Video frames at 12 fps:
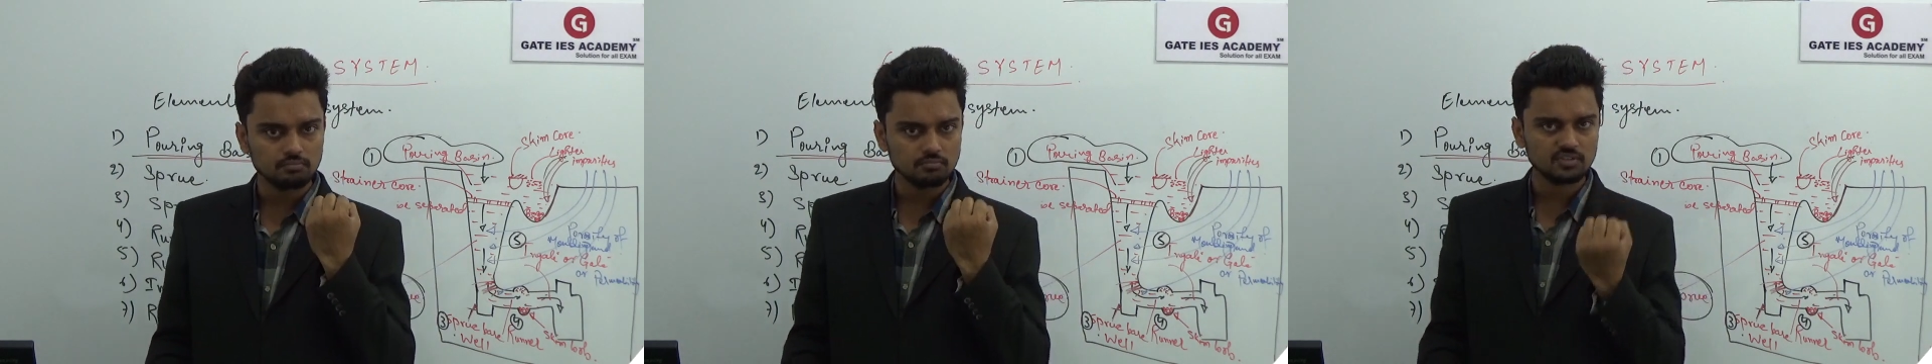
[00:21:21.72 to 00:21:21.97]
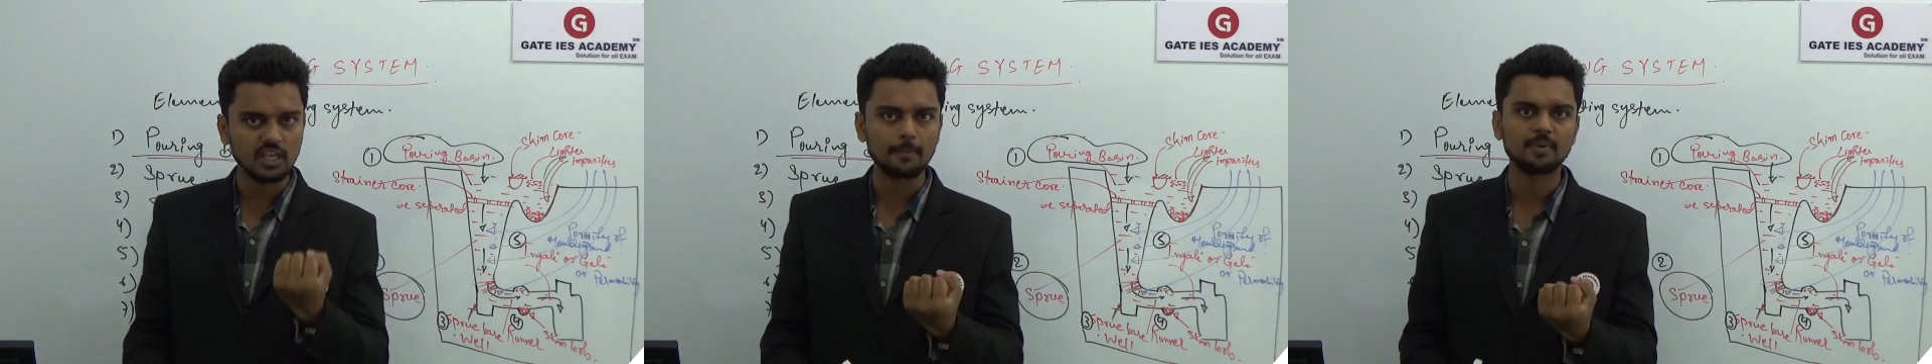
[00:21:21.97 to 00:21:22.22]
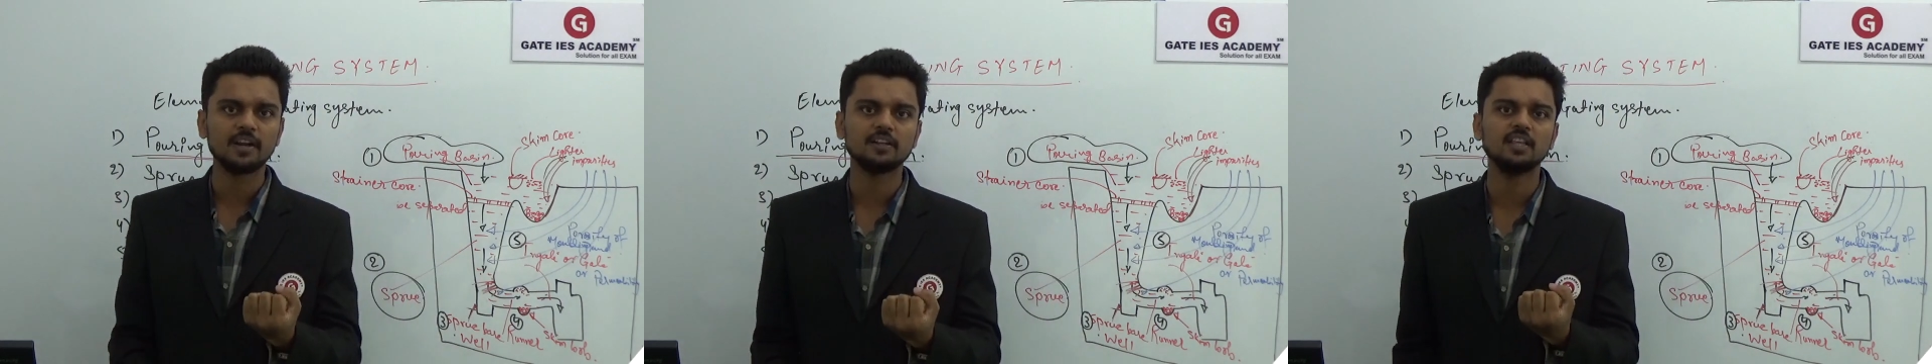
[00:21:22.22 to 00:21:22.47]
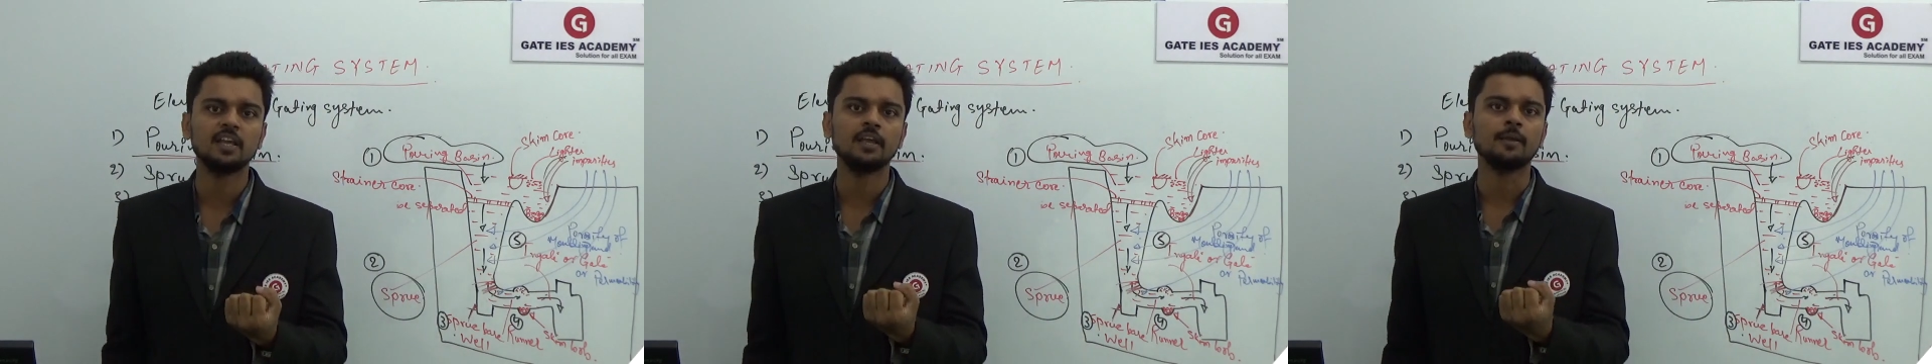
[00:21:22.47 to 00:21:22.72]
separate
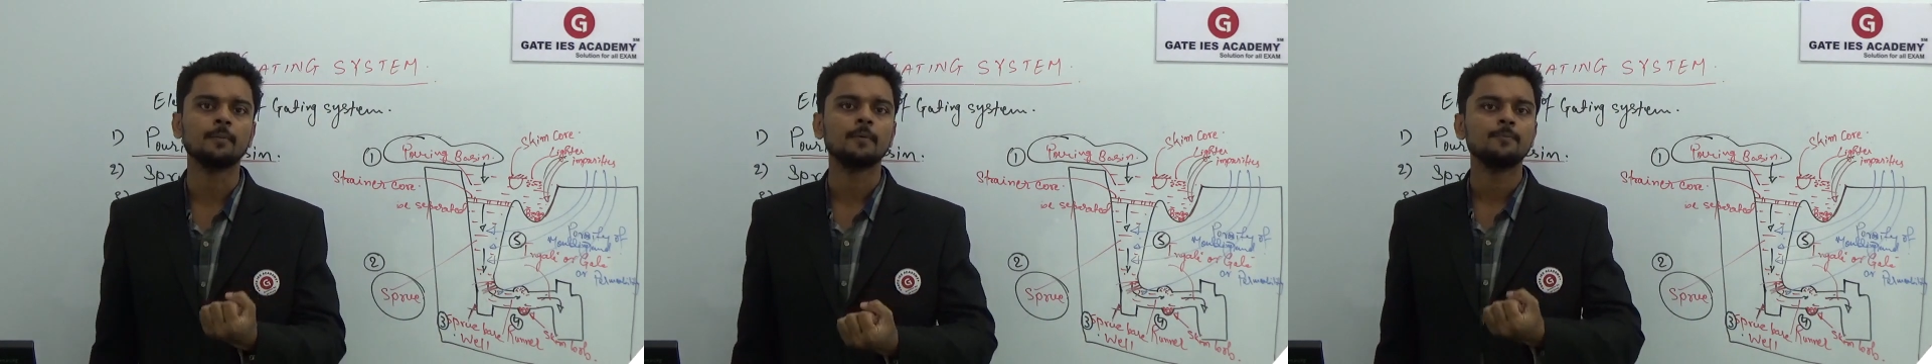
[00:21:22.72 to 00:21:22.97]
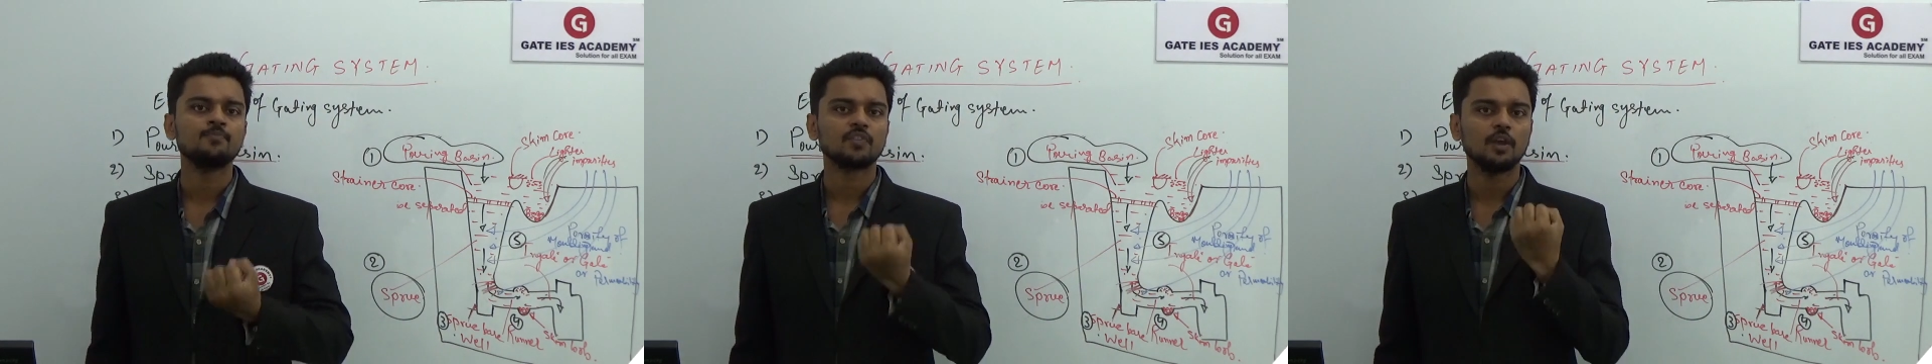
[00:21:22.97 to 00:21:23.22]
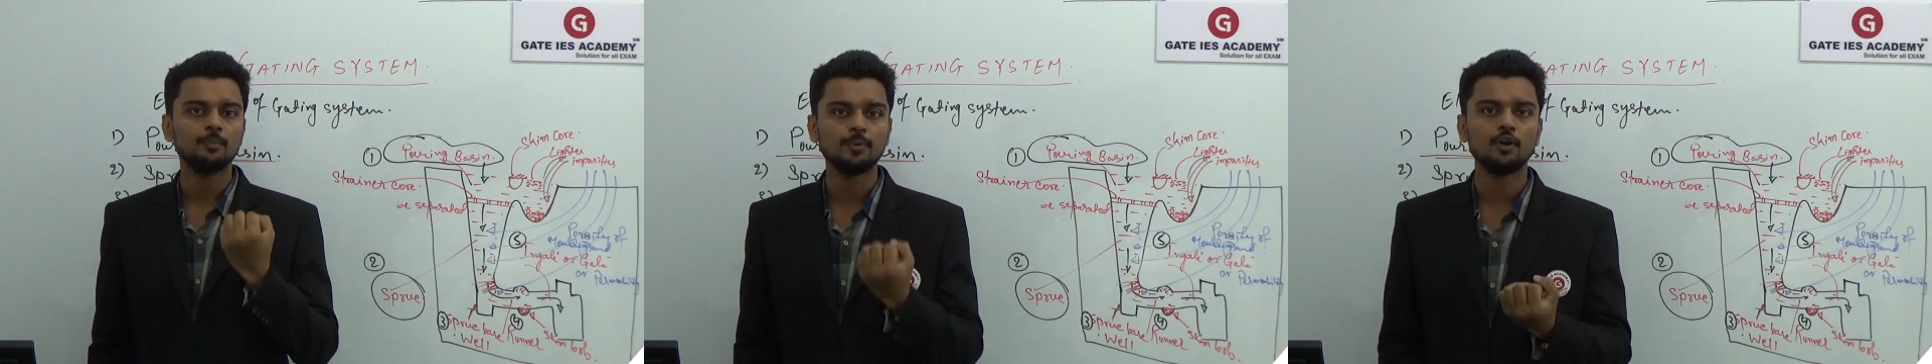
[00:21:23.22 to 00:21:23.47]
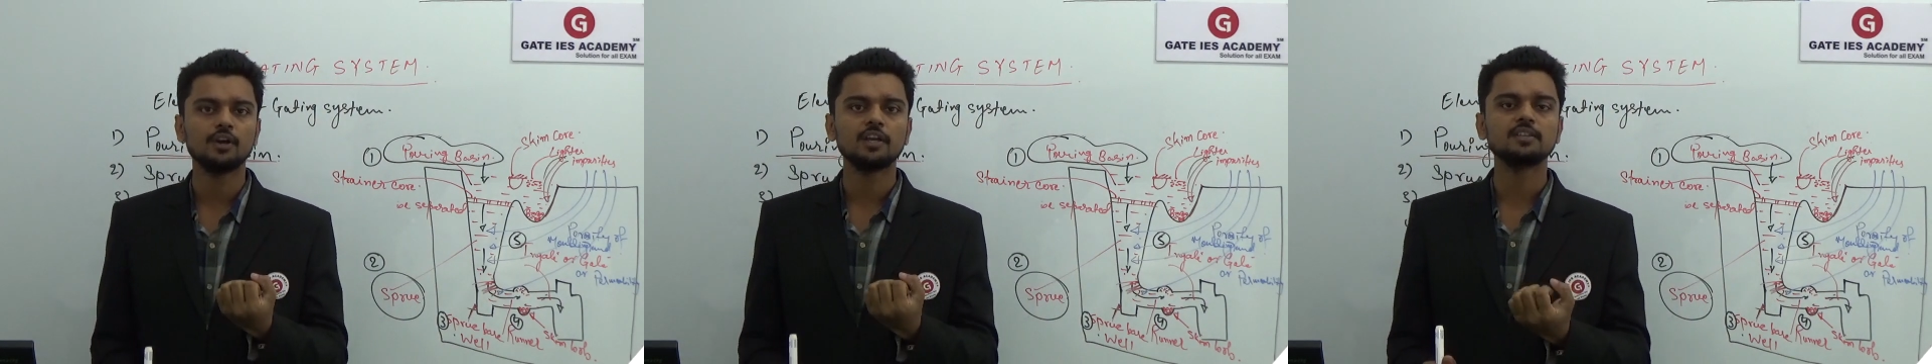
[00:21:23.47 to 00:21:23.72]
the
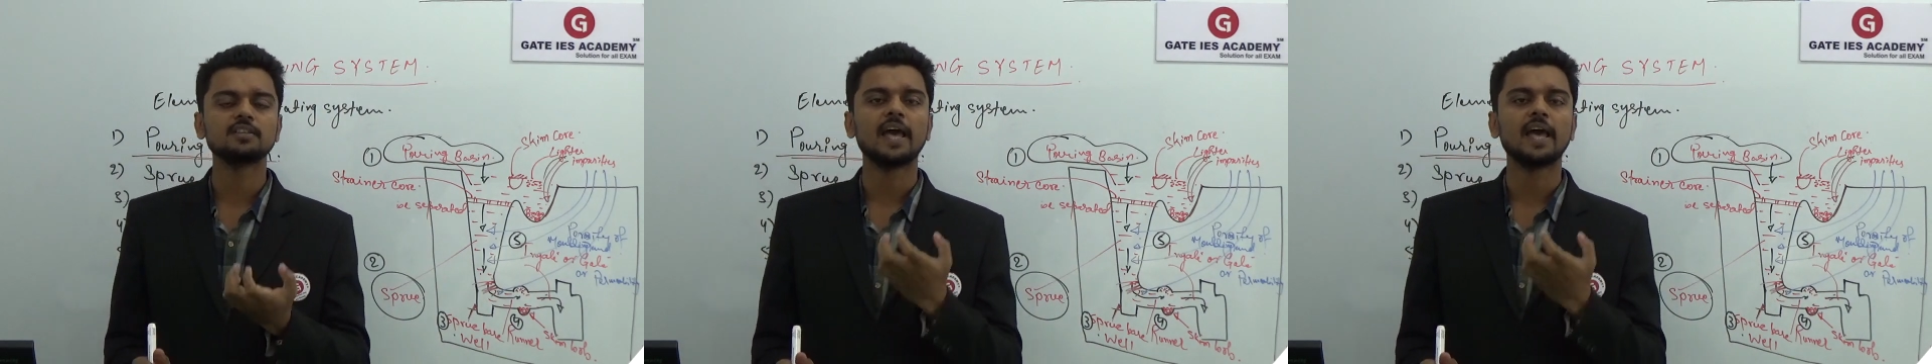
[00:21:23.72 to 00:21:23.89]
impurities